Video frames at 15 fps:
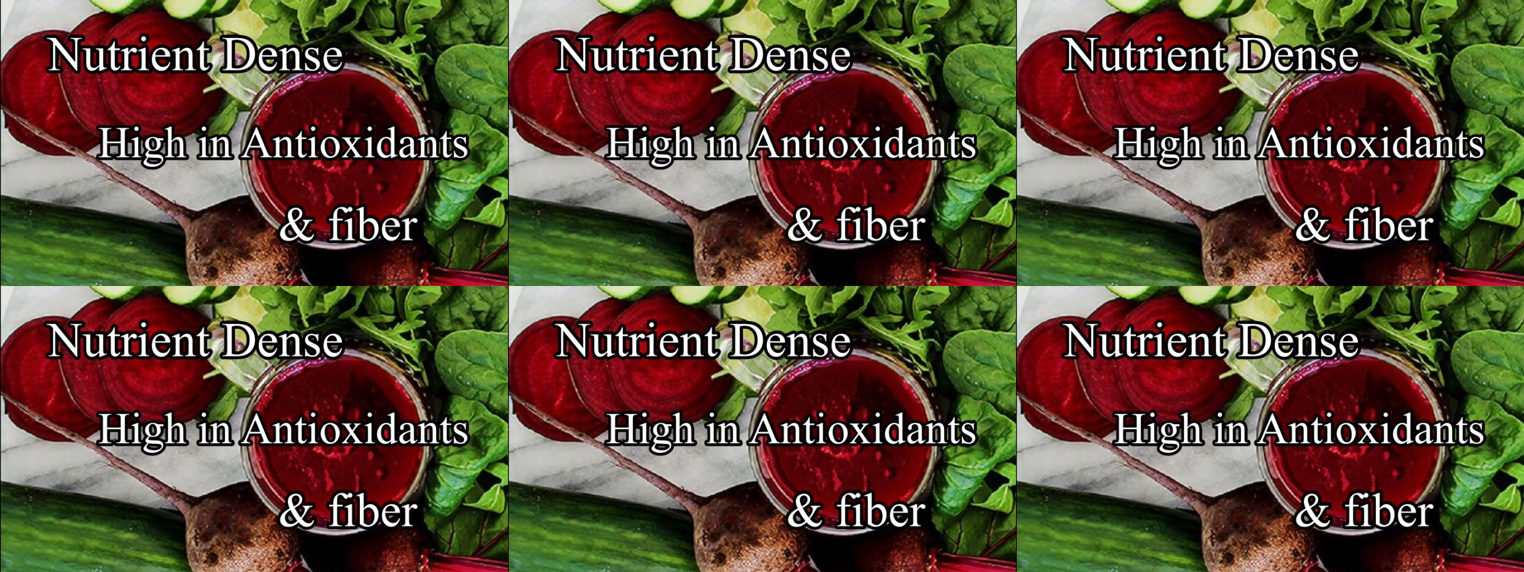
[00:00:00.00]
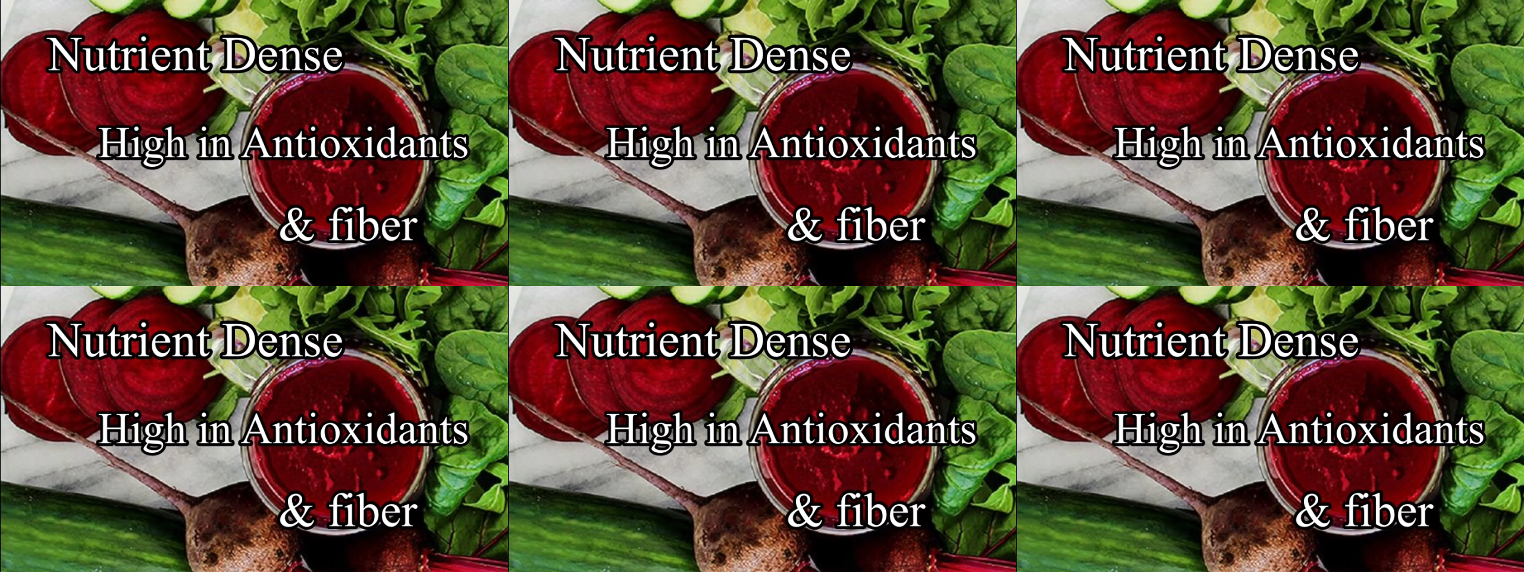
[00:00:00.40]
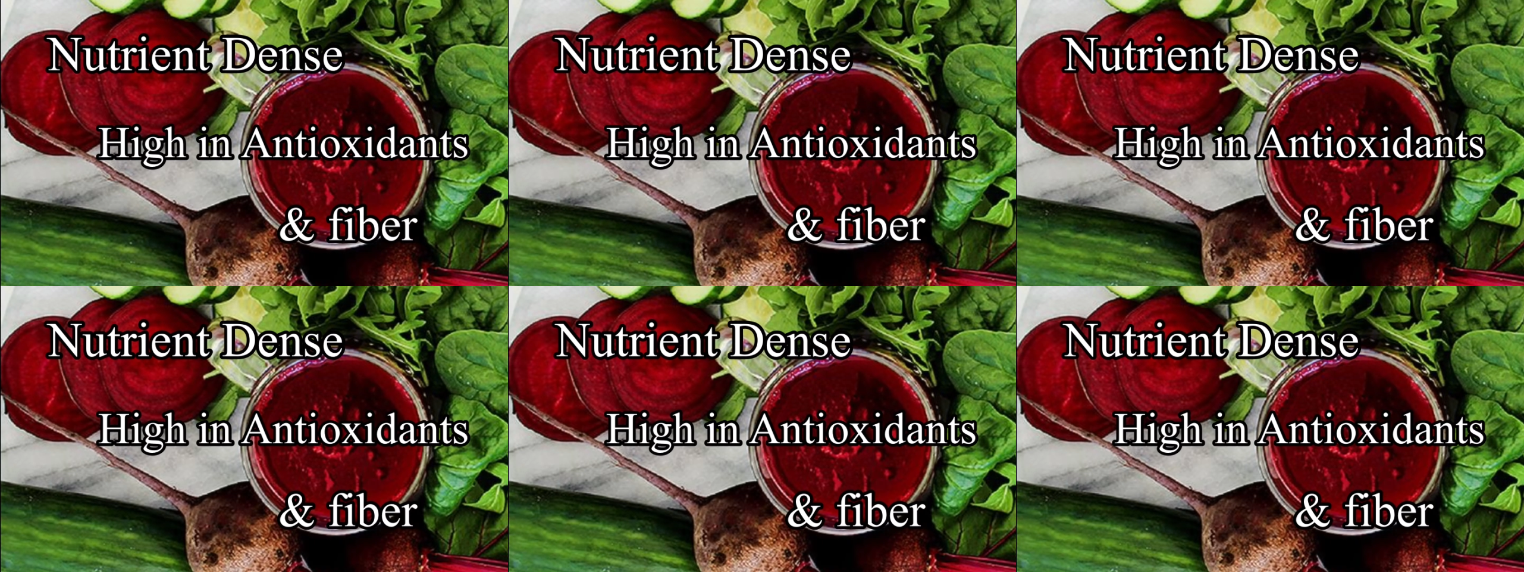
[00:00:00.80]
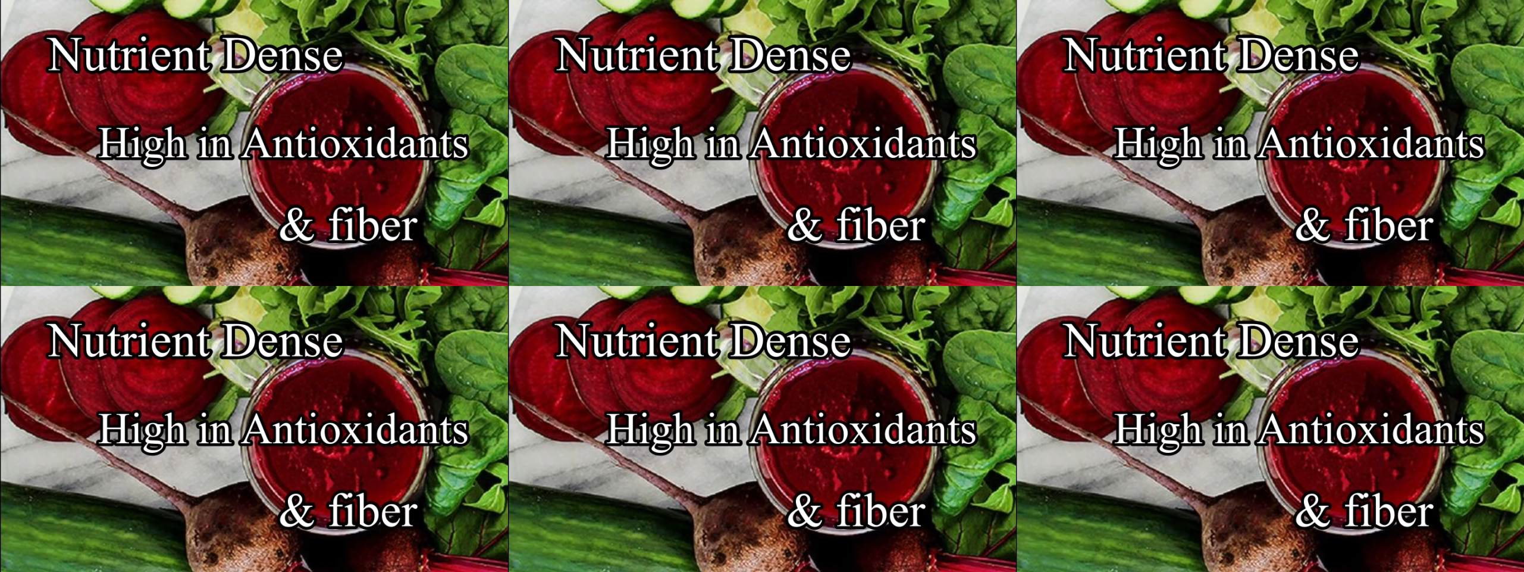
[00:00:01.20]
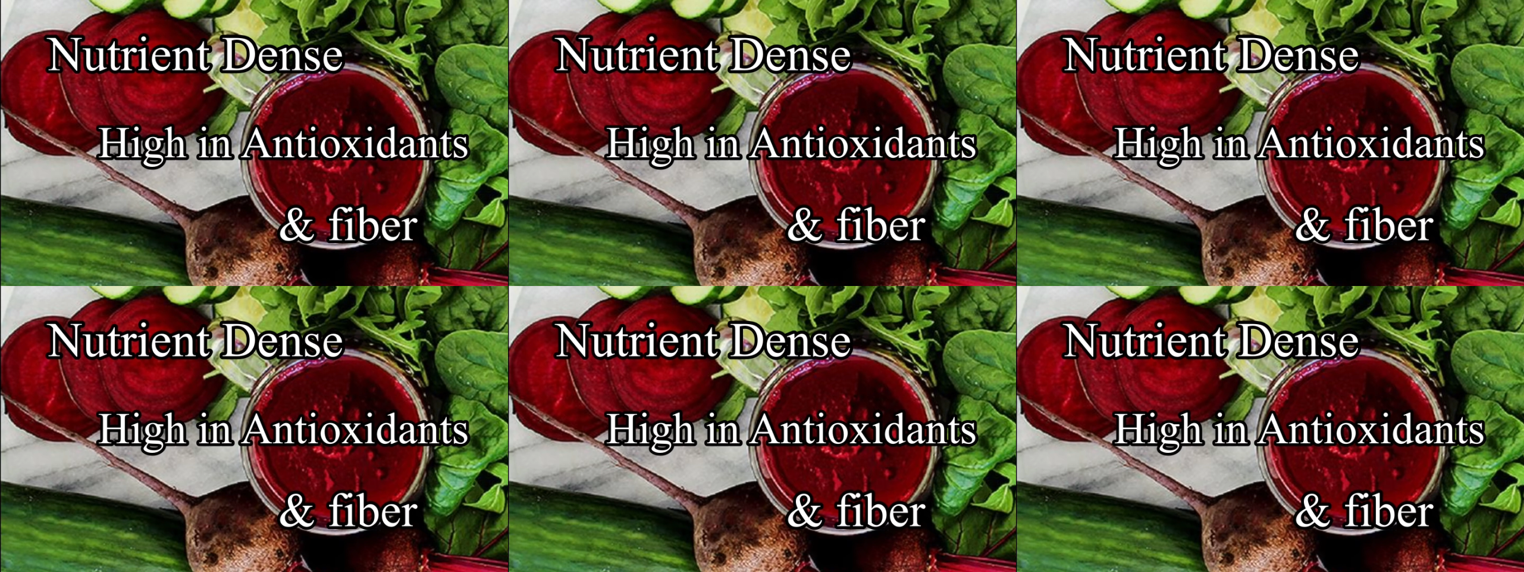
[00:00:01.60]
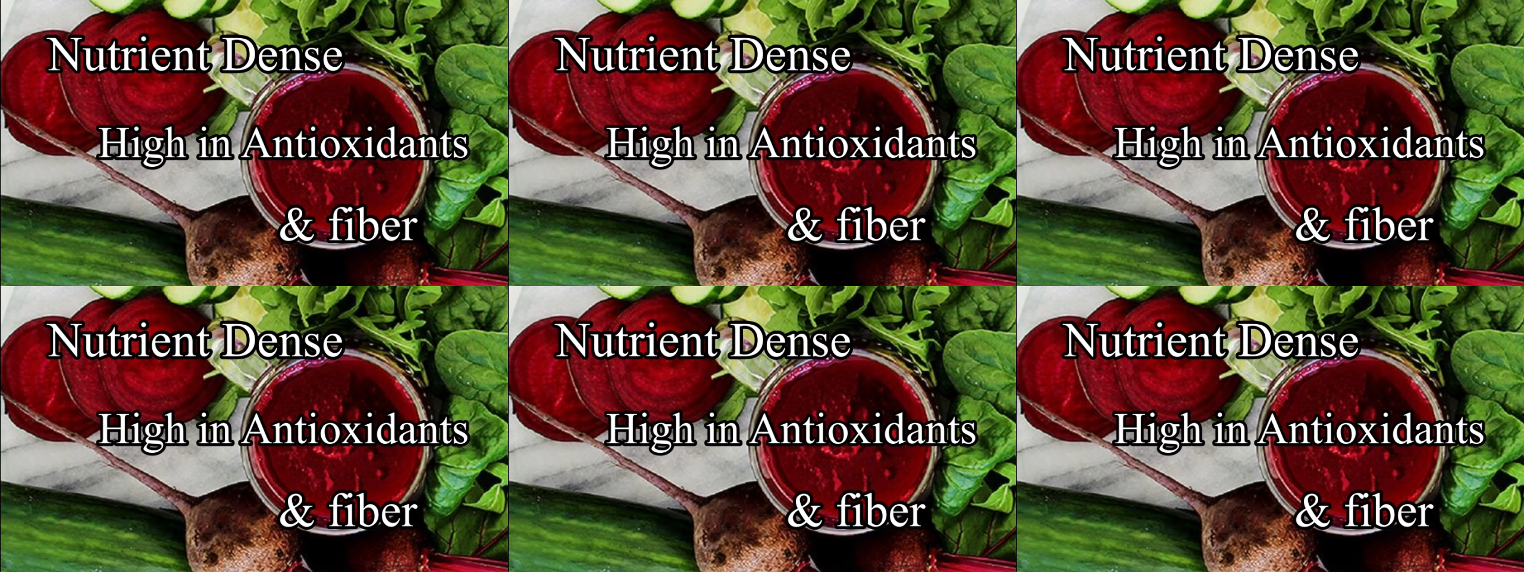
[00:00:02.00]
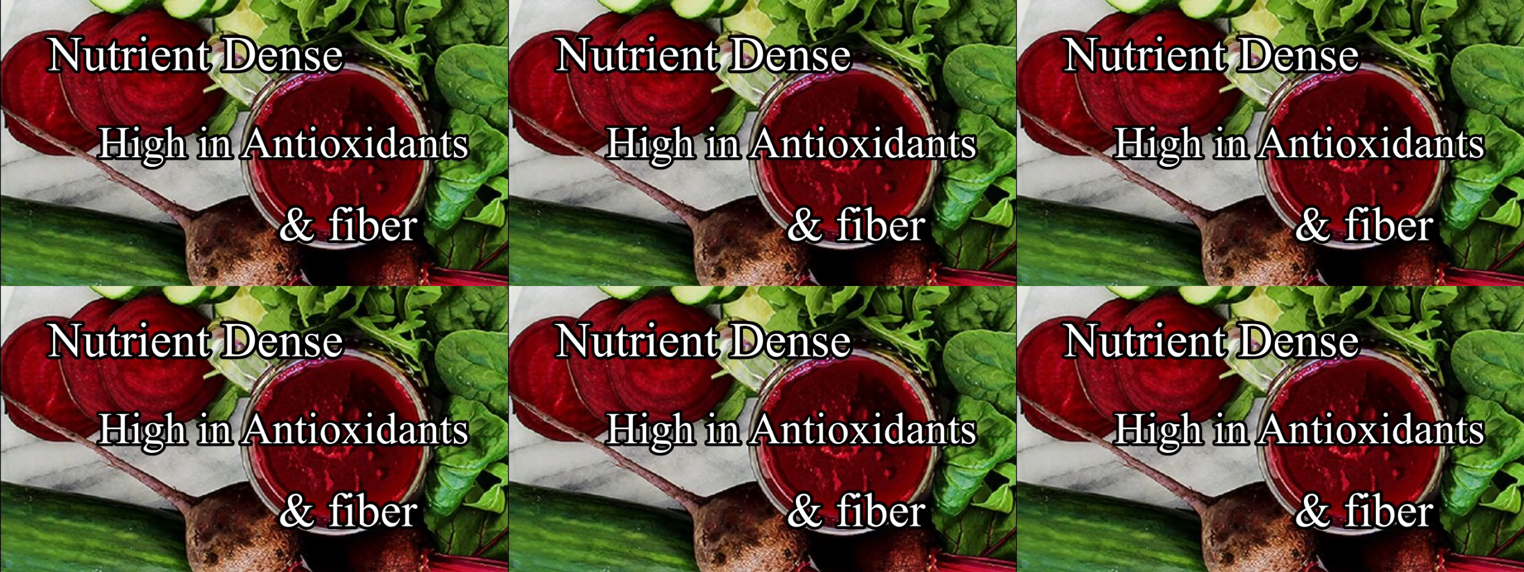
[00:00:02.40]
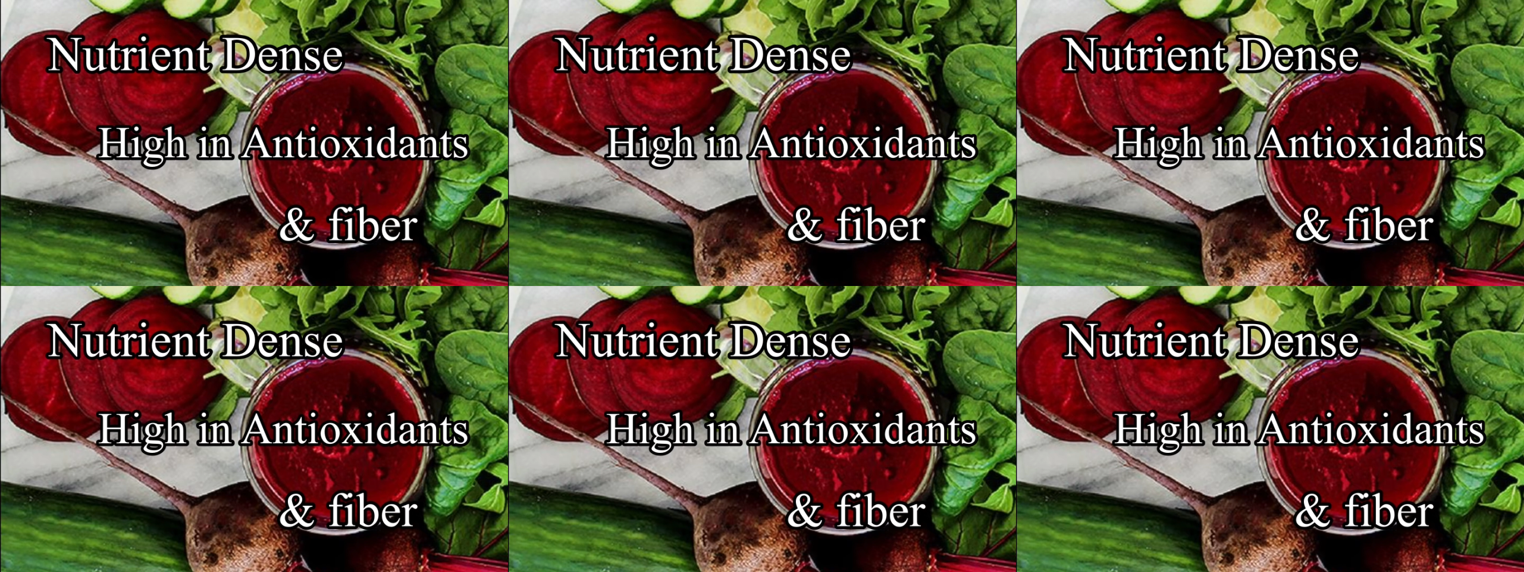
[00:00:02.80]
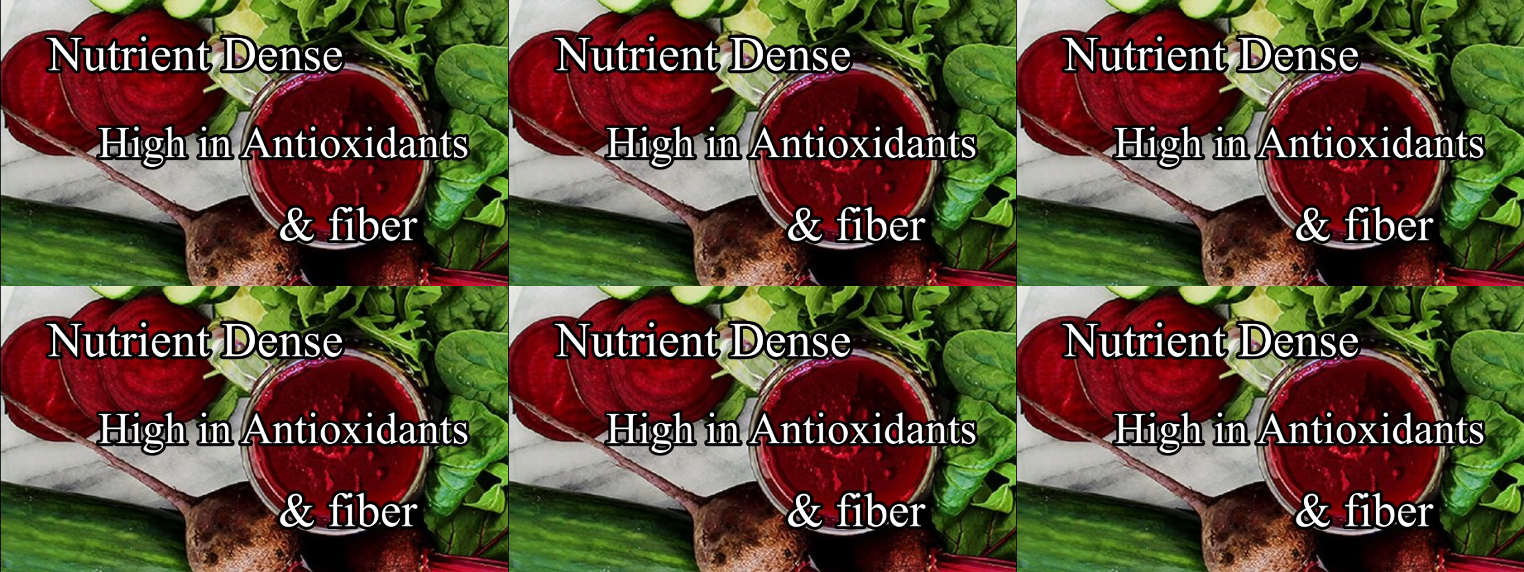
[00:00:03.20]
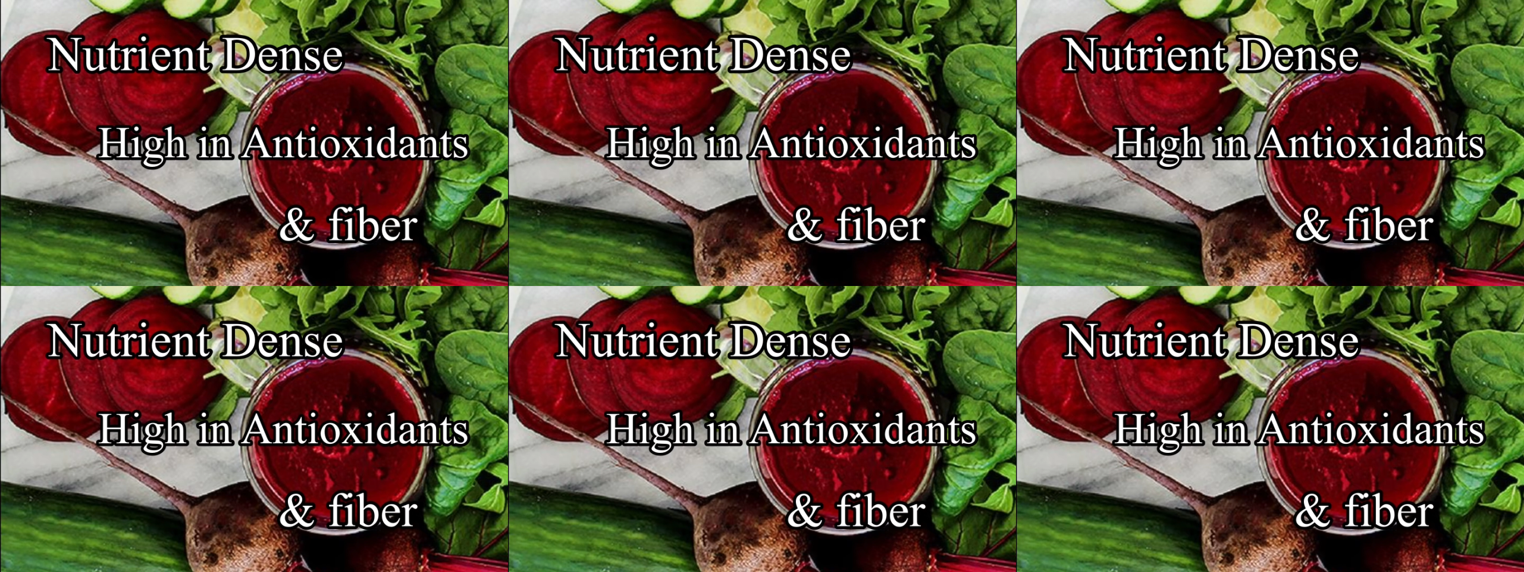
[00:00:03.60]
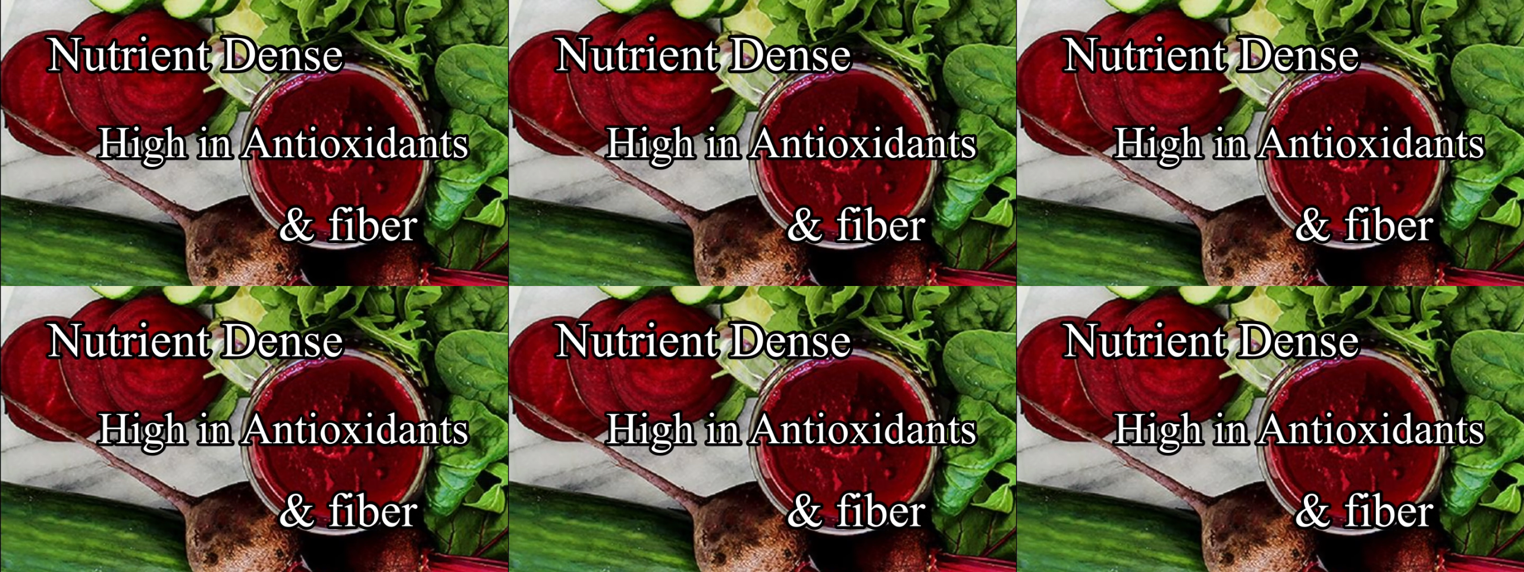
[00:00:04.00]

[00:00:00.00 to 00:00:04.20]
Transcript: No face is visible, so there are no lips to read.